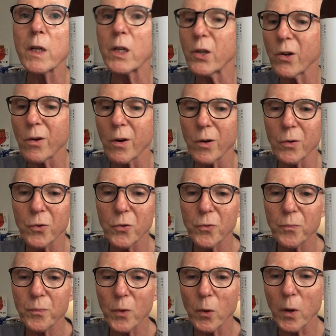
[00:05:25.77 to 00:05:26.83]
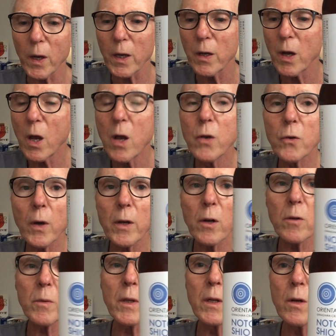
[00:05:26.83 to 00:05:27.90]
euros. Okay, so I don't
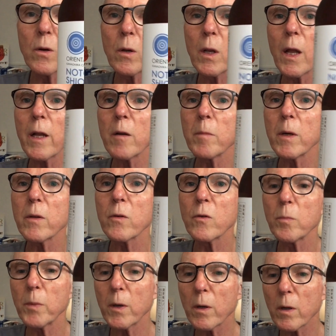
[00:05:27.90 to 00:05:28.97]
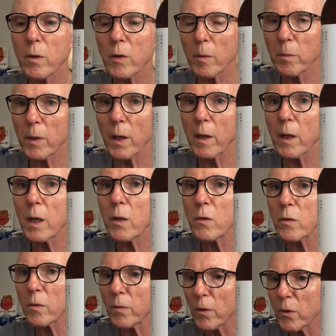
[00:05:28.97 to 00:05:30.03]
really know a lot about this beer, except I think it's
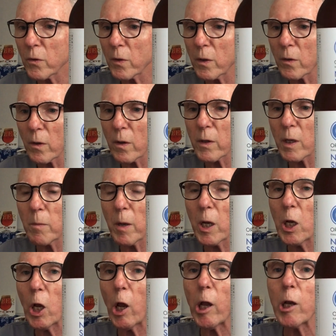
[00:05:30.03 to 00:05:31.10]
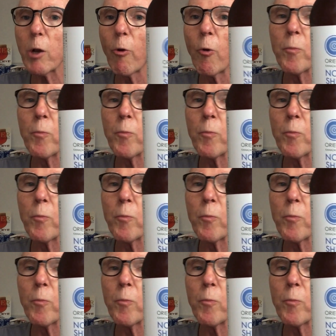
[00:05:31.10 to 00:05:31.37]
the first saison they made, and